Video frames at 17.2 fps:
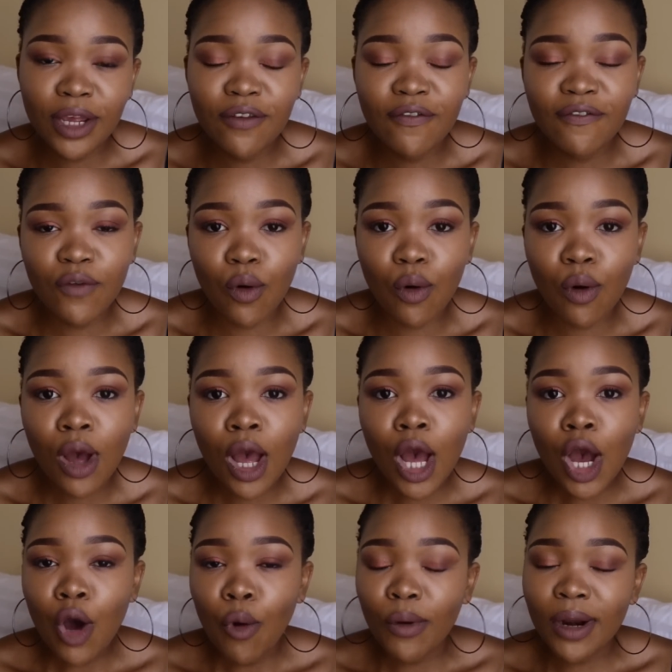for
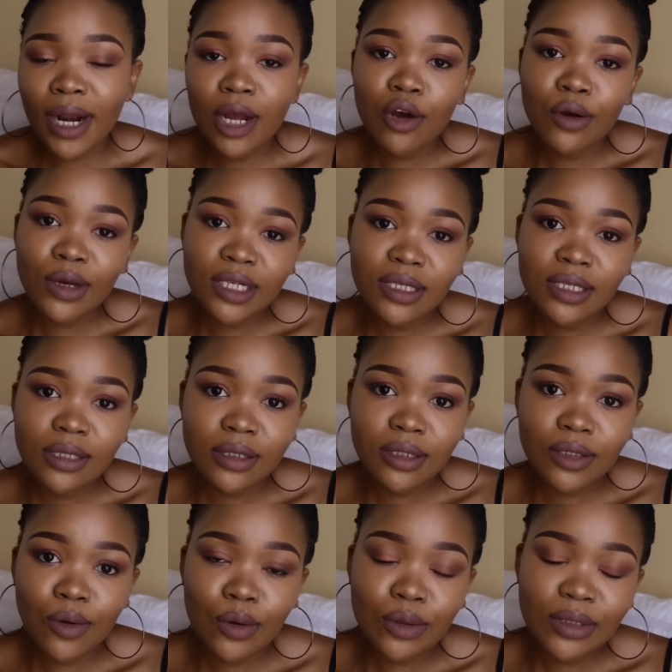when I go into the
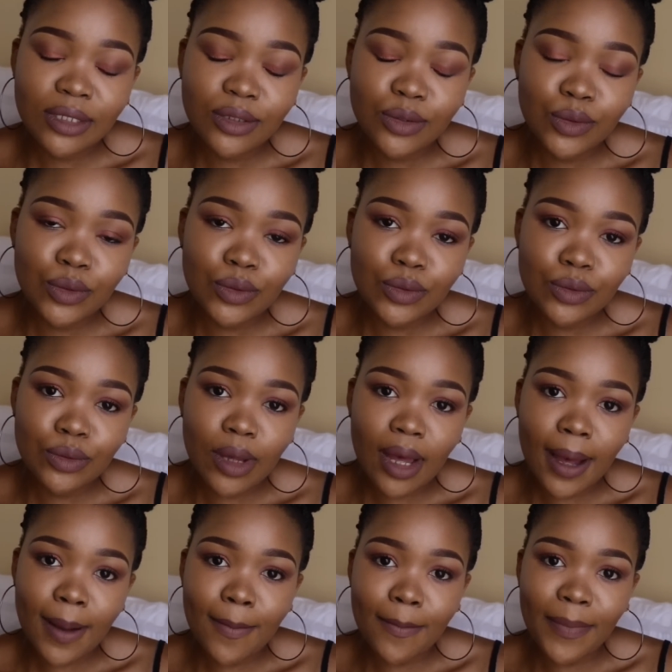store to
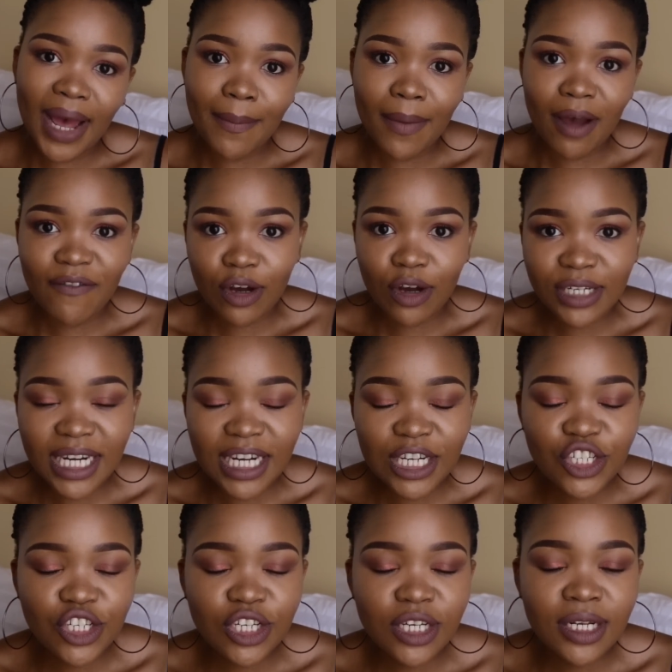buy my
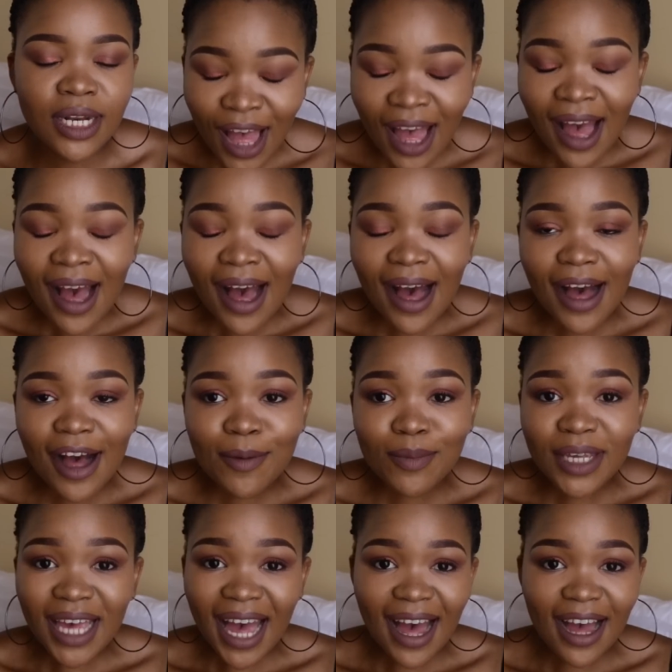foundation.
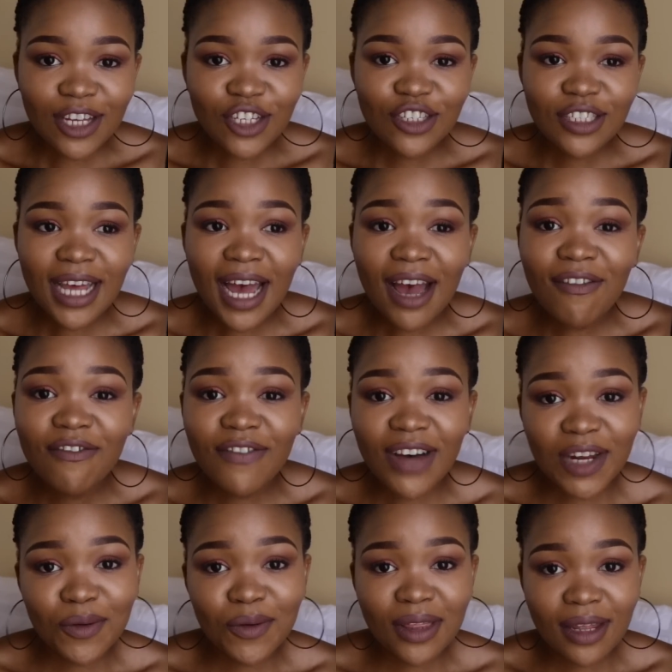Yeah, just have
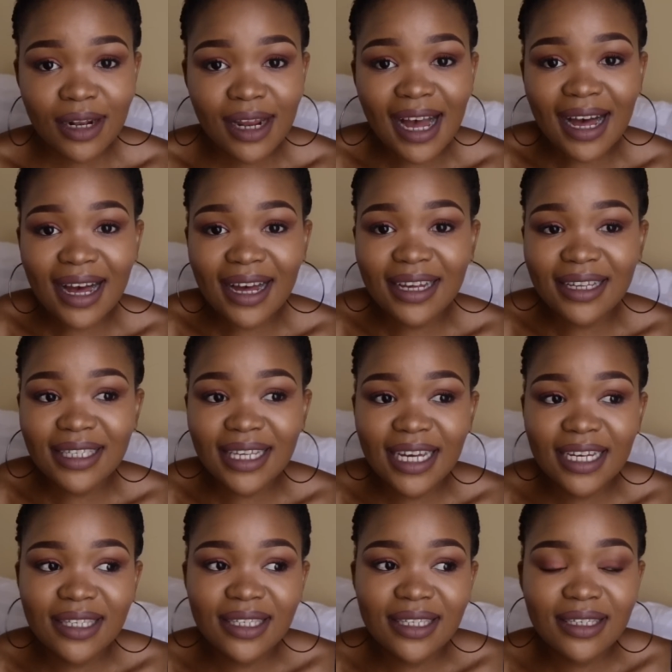fun with it, guys.
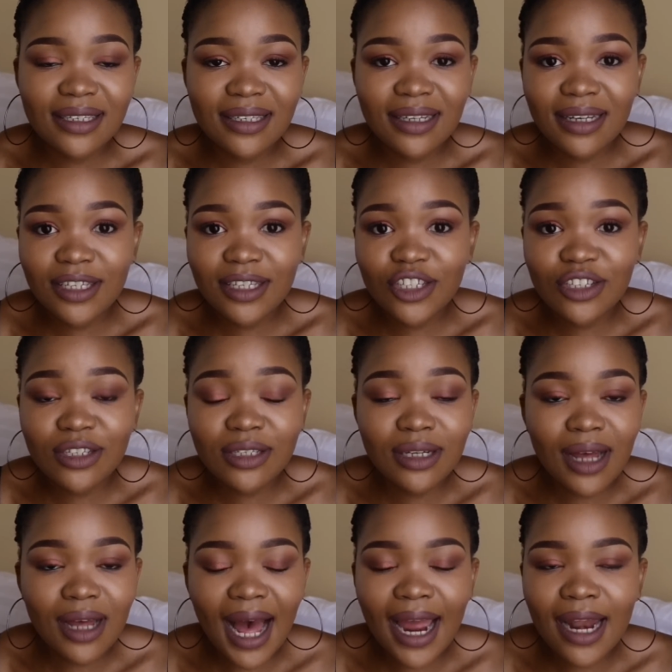It's
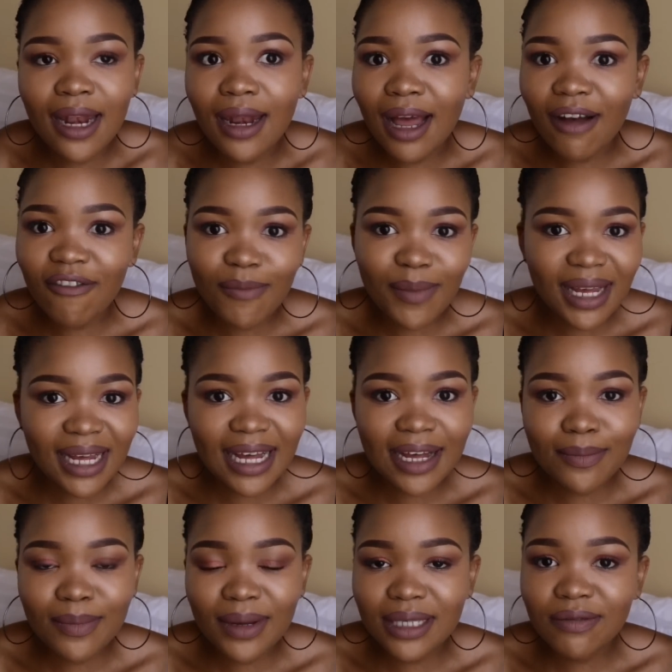just, I love
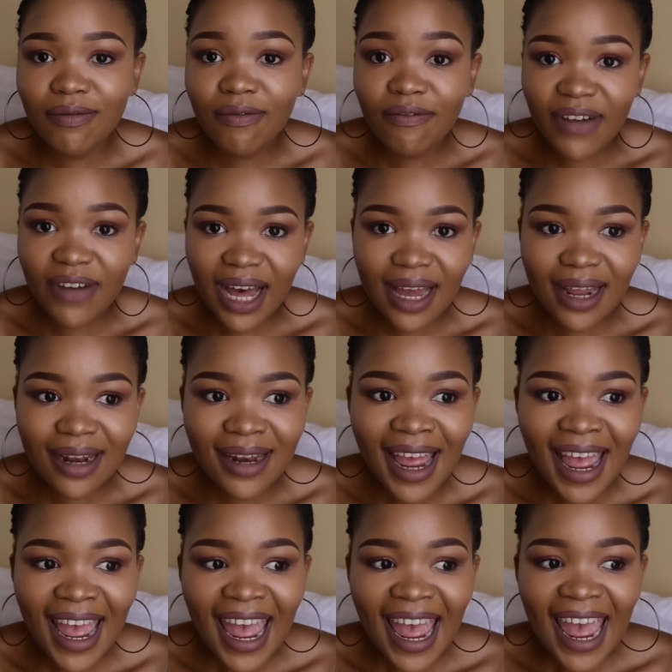makeup. It's fun
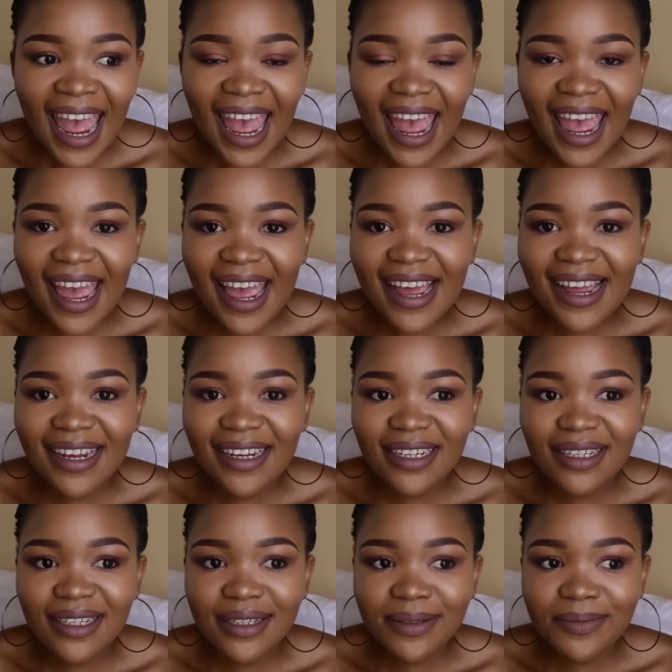
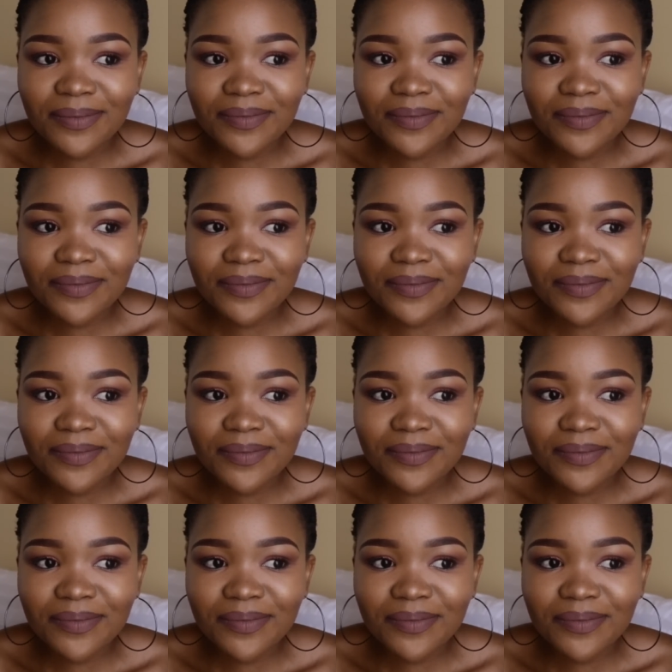and